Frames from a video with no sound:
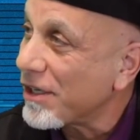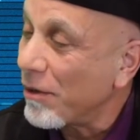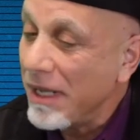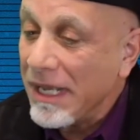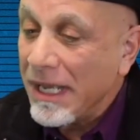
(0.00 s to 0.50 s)

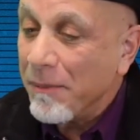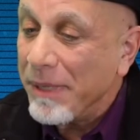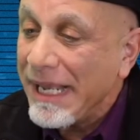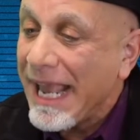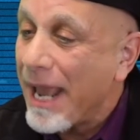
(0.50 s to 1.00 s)
So
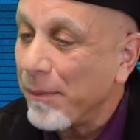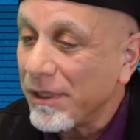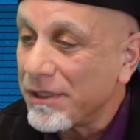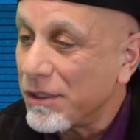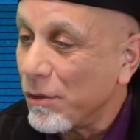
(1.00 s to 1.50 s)
being
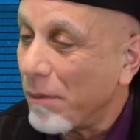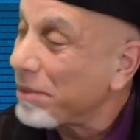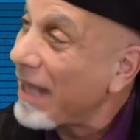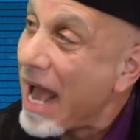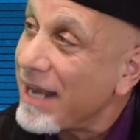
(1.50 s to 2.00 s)
able to
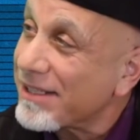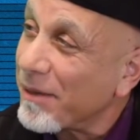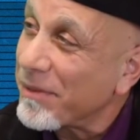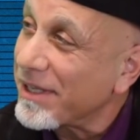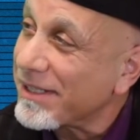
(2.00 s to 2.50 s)
apply
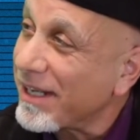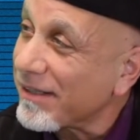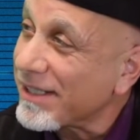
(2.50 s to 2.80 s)
some of the skill